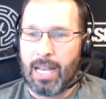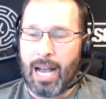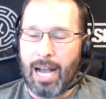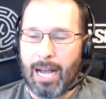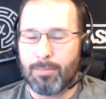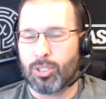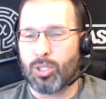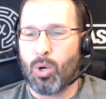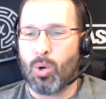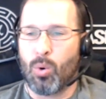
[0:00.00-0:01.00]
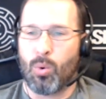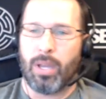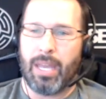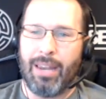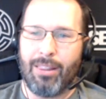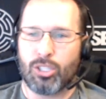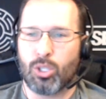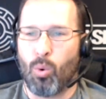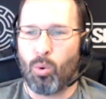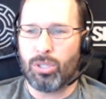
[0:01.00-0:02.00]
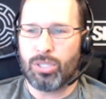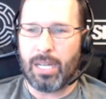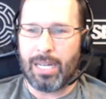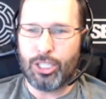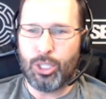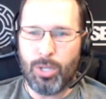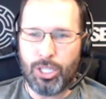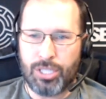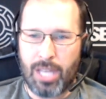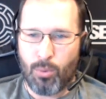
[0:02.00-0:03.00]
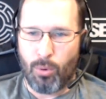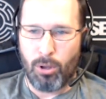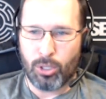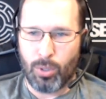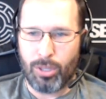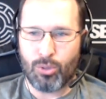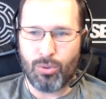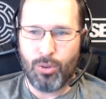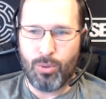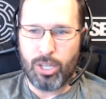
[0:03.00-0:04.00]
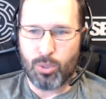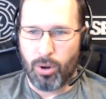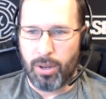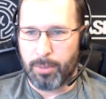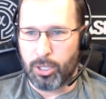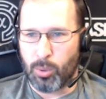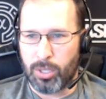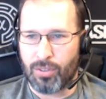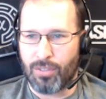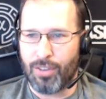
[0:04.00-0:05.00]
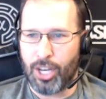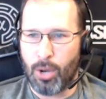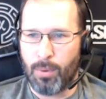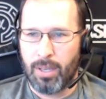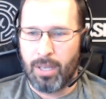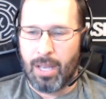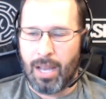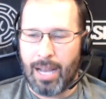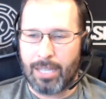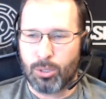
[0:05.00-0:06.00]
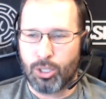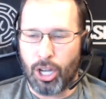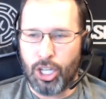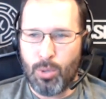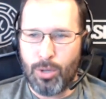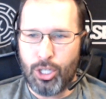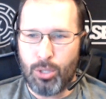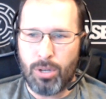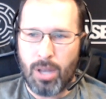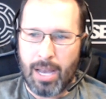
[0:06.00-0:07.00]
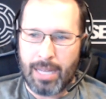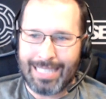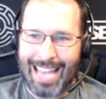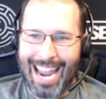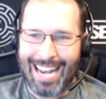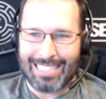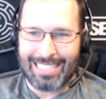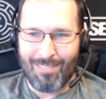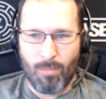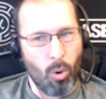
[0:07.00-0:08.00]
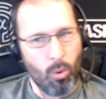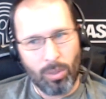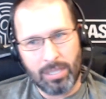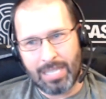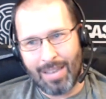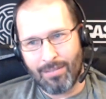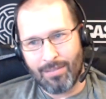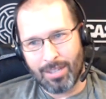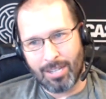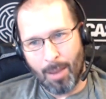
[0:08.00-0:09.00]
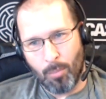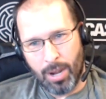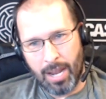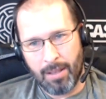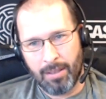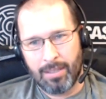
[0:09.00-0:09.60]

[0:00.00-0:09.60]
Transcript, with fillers: um, so getting to the scores uh, june and seth were also on this review they just weren't able to join us for the video uh, so john you and june uh, tied at 7.17 for the top rating